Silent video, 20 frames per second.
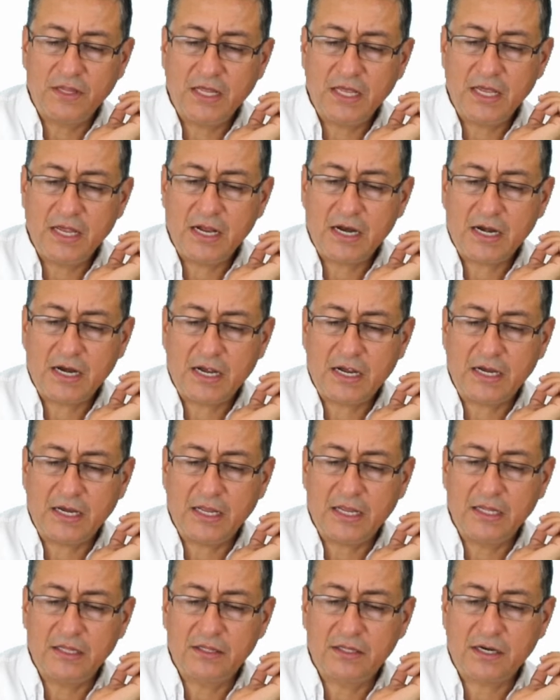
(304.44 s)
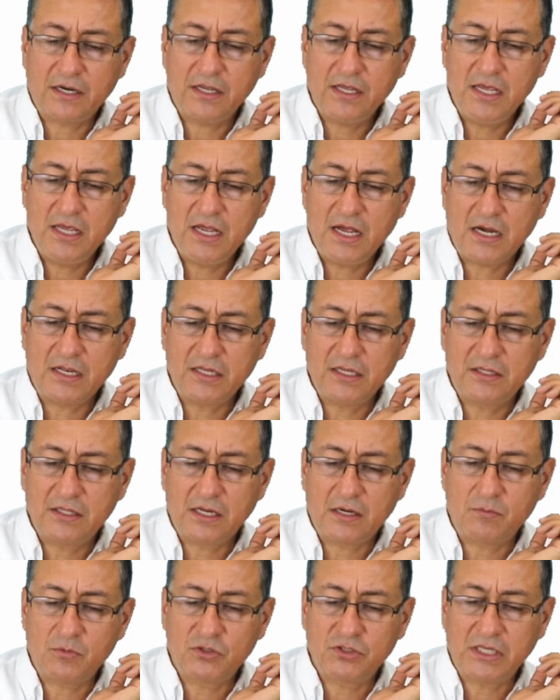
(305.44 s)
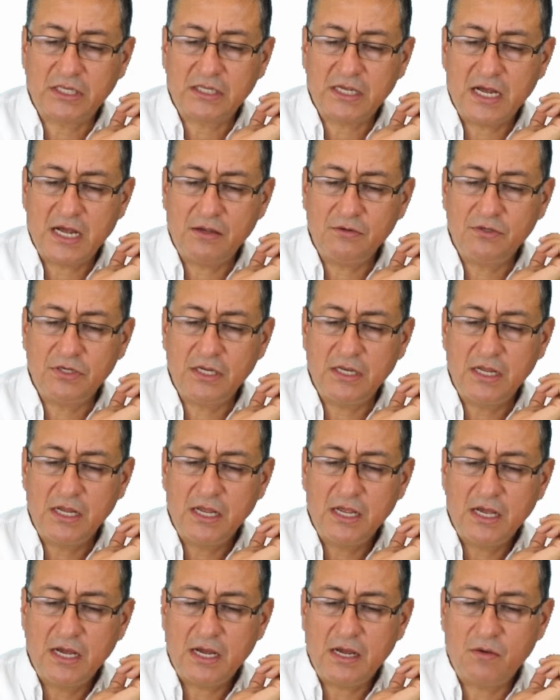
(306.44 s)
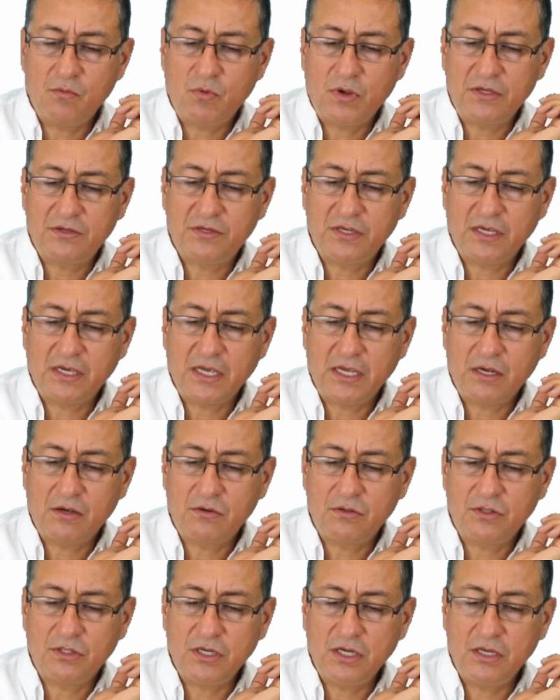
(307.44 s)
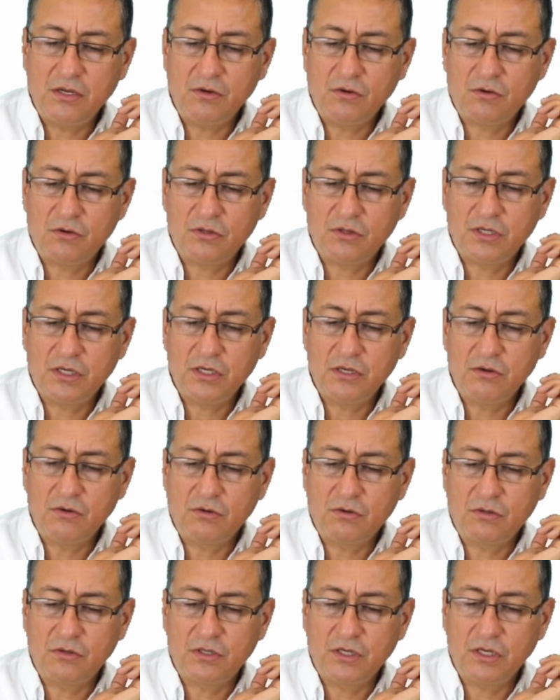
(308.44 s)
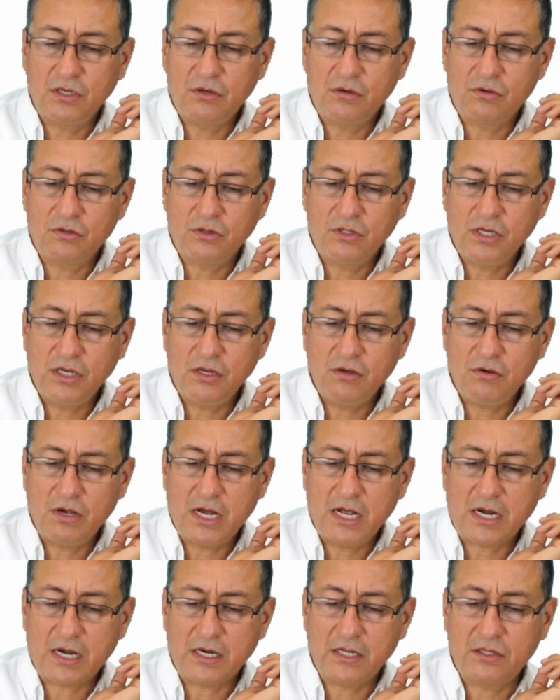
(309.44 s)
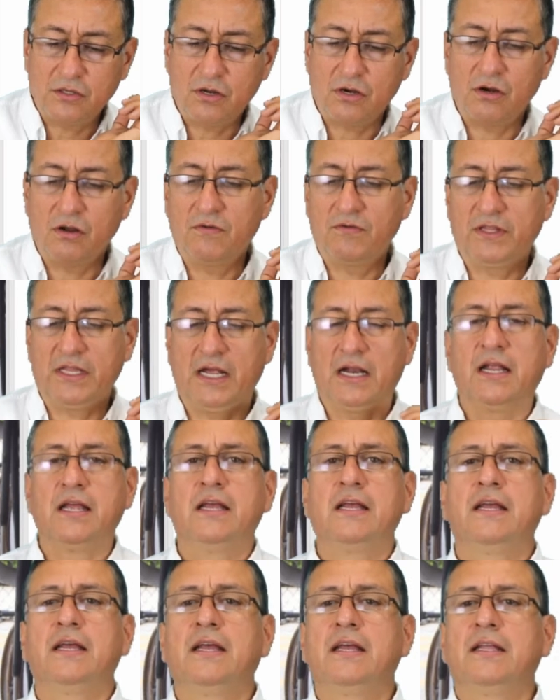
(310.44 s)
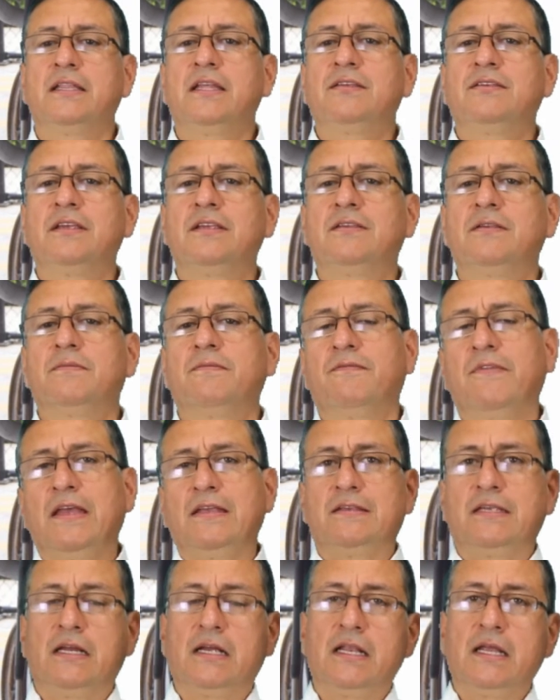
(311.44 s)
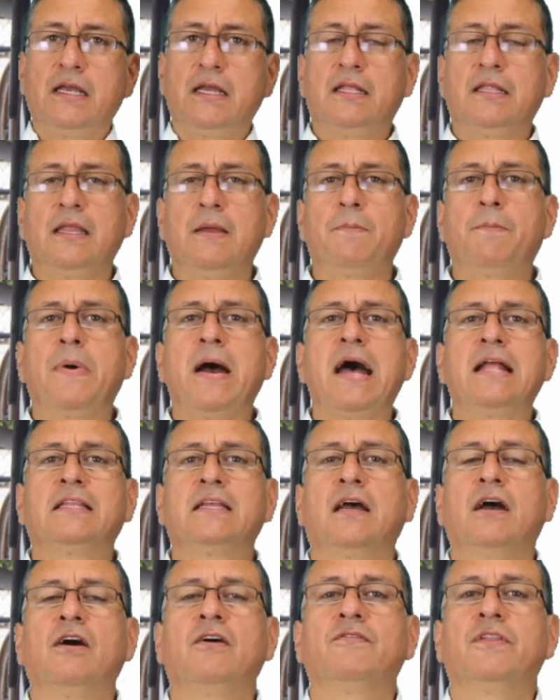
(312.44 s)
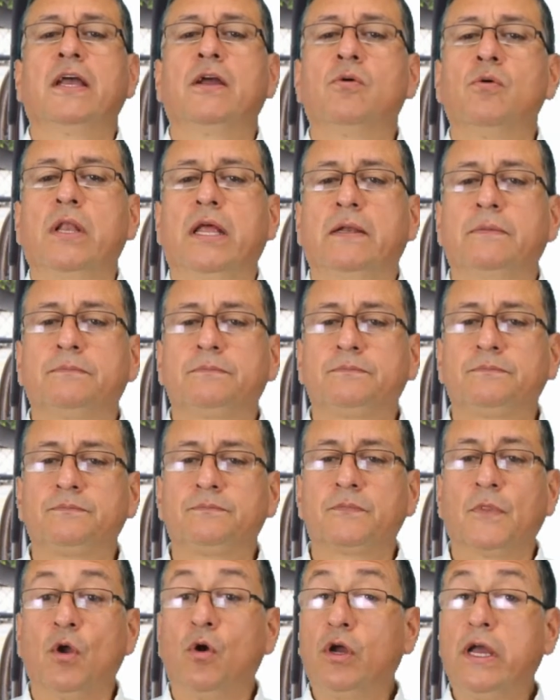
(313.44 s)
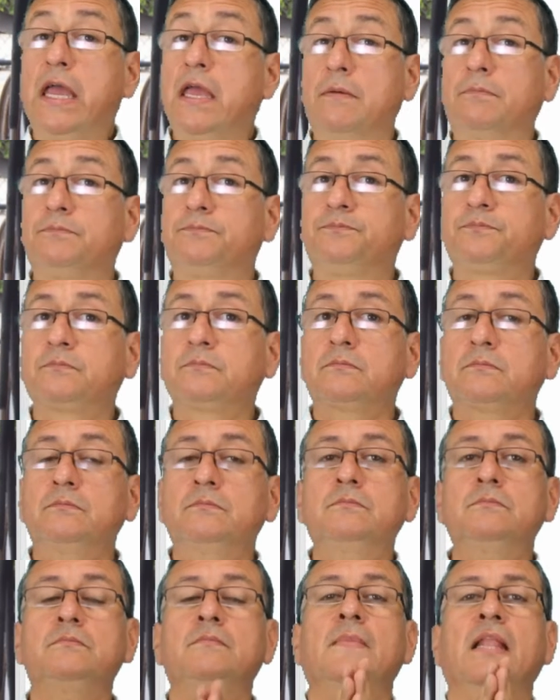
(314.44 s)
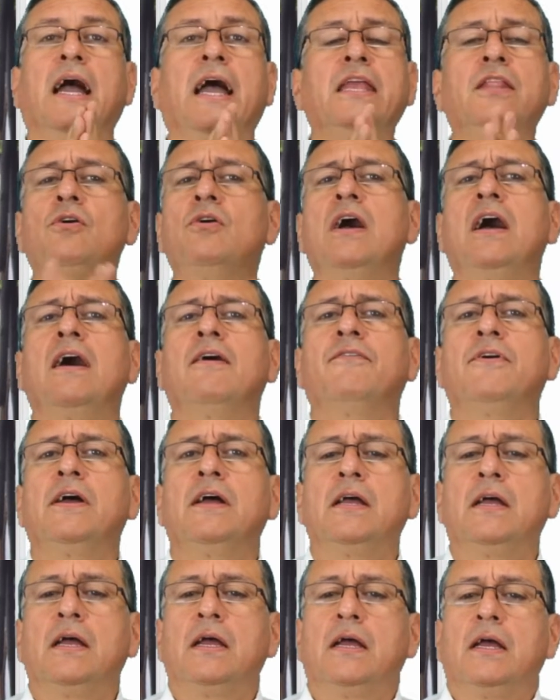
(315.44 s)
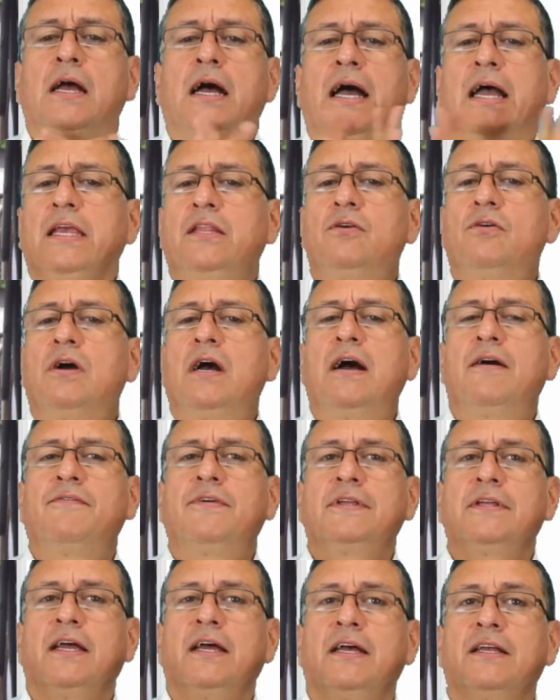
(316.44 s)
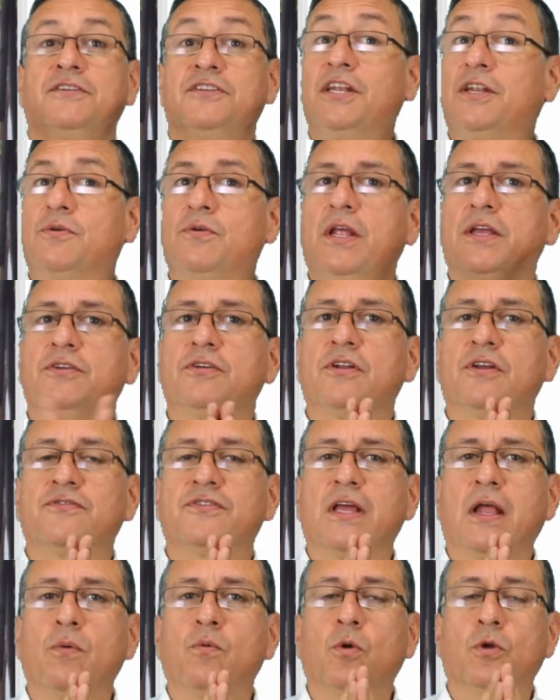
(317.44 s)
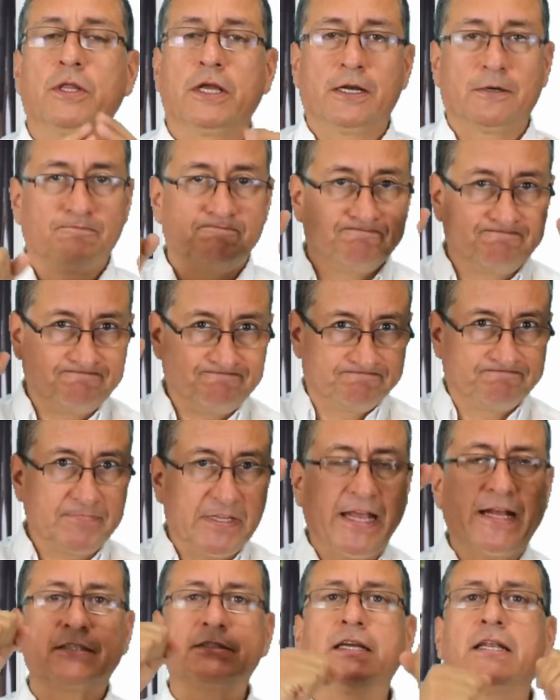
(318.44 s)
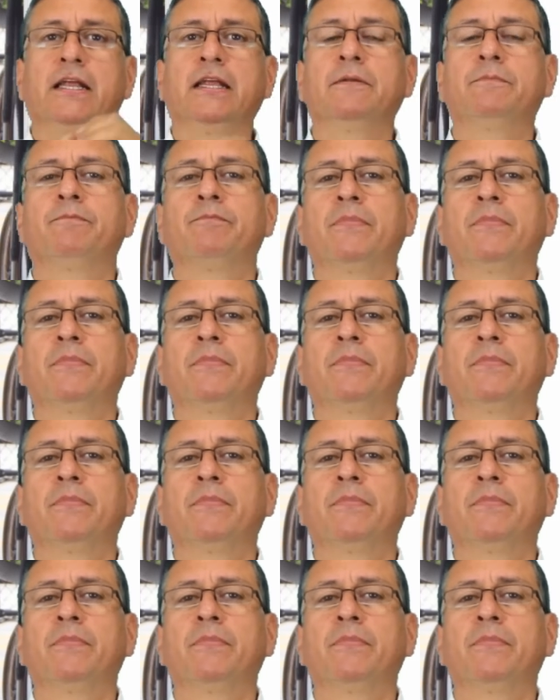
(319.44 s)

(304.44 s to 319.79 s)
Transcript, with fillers: there, and enter here the thermostat housing, and once again continue, continue, continue, continue, and return over there. This is basically the path of the coolant. Okay, I don't have, I don't have a uh, circulation of salt water. Excellent.